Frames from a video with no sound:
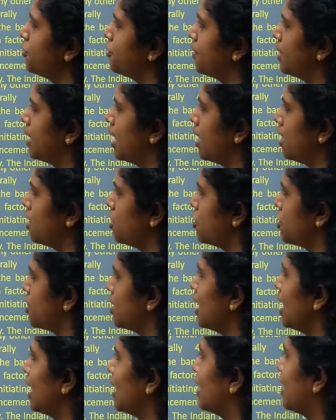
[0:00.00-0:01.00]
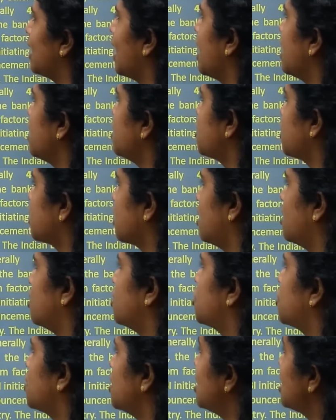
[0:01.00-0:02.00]
financial and dash
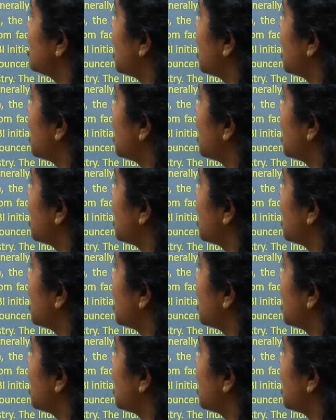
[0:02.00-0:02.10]
conditions